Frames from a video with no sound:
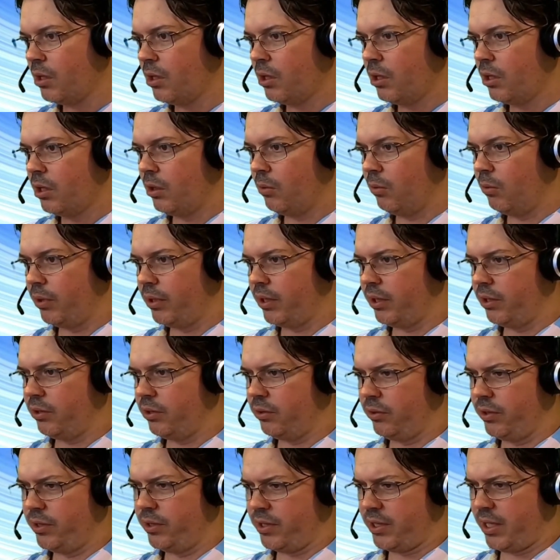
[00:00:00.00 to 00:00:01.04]
what do they call
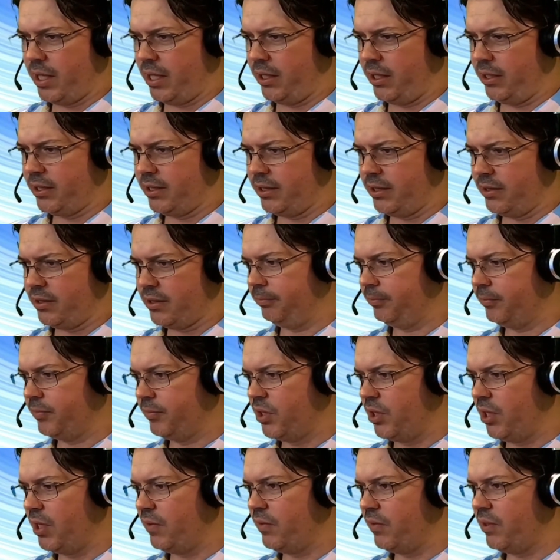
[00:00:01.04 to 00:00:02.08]
these characters? So
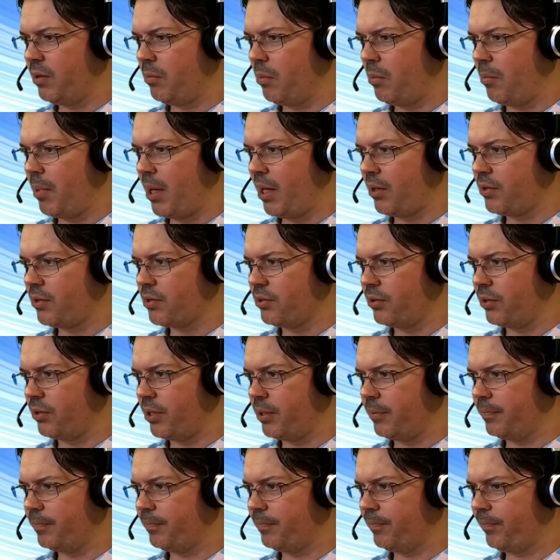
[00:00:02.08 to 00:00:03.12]
you're giving them a backstory.
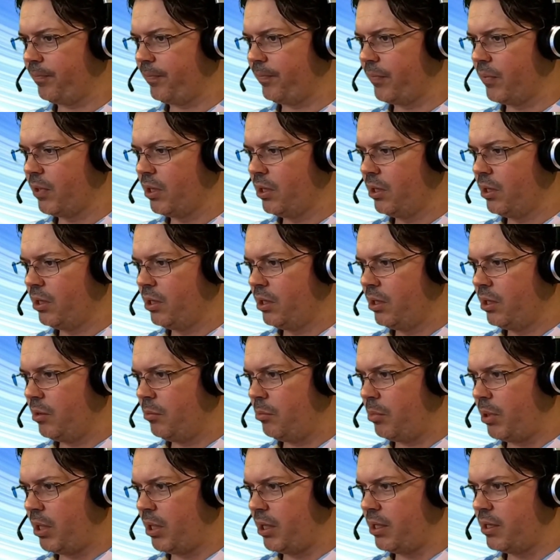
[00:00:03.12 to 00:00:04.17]

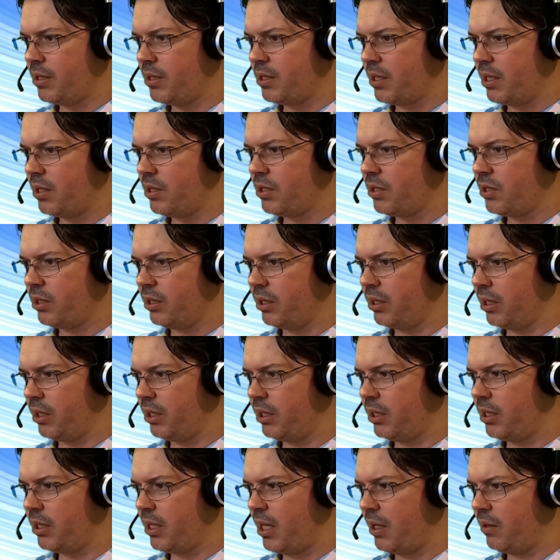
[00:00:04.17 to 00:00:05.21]
But essentially,
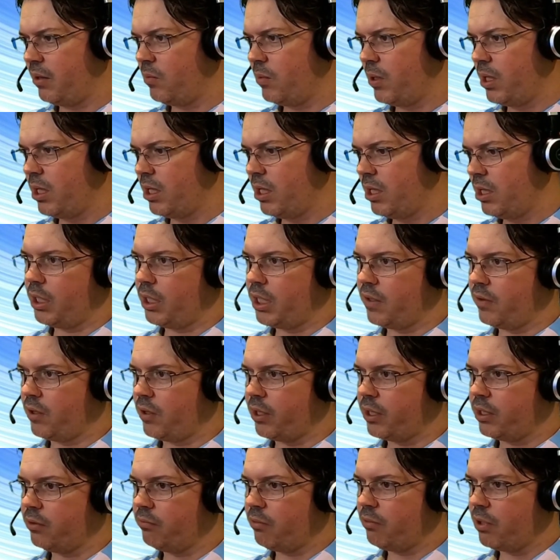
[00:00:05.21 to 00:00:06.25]
I
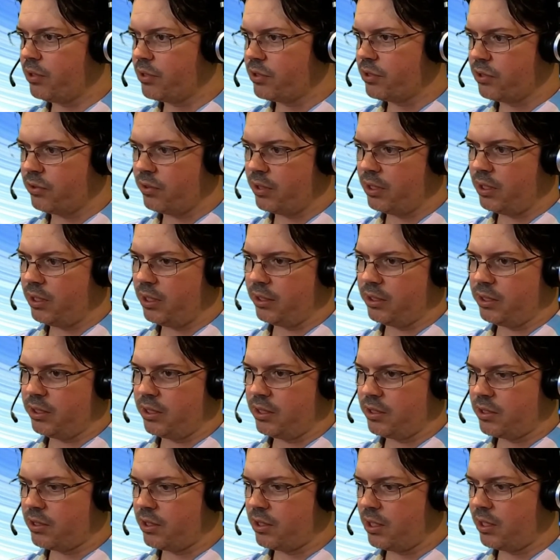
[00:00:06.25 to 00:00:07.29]
can write a story like
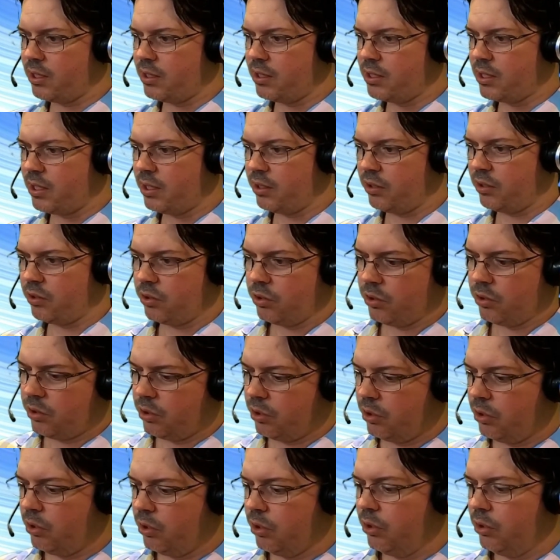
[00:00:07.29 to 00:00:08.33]
this. I can say,
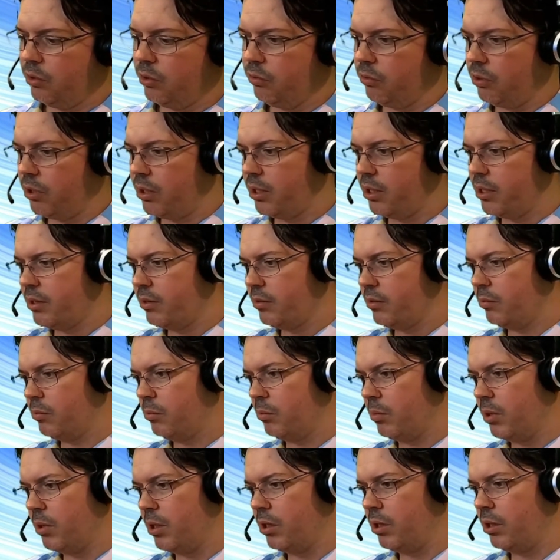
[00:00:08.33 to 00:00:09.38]
write
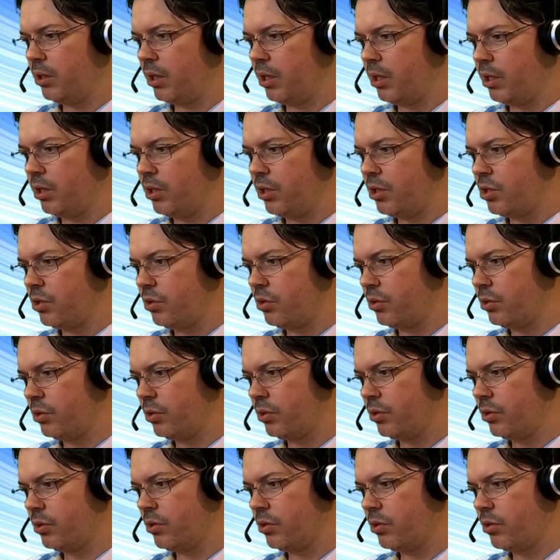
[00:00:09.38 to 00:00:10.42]
me a short
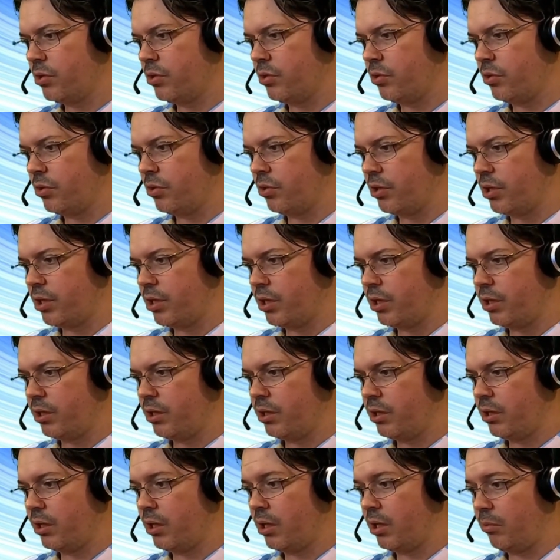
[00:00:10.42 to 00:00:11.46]
story
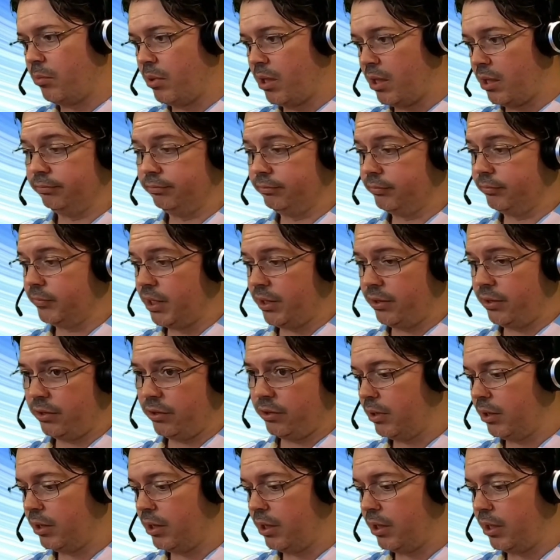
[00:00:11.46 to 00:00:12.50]
about, I don't
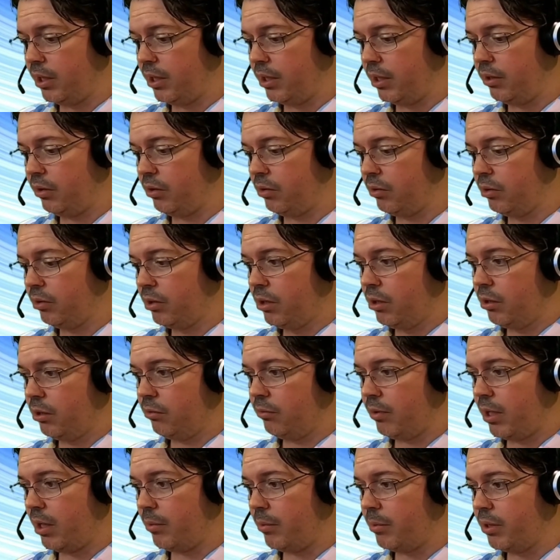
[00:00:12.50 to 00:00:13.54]
know, a
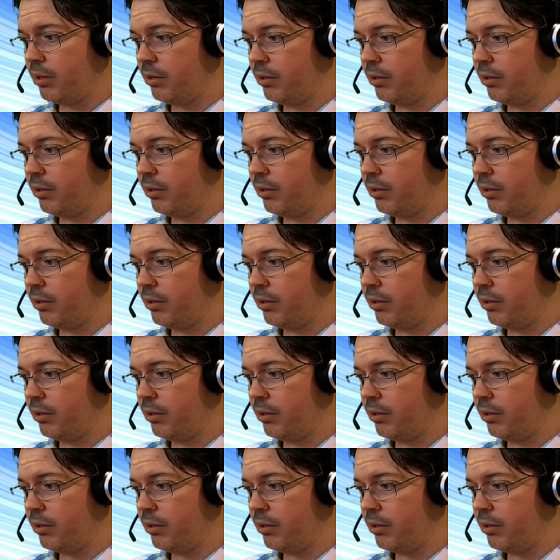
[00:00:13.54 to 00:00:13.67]
rabbit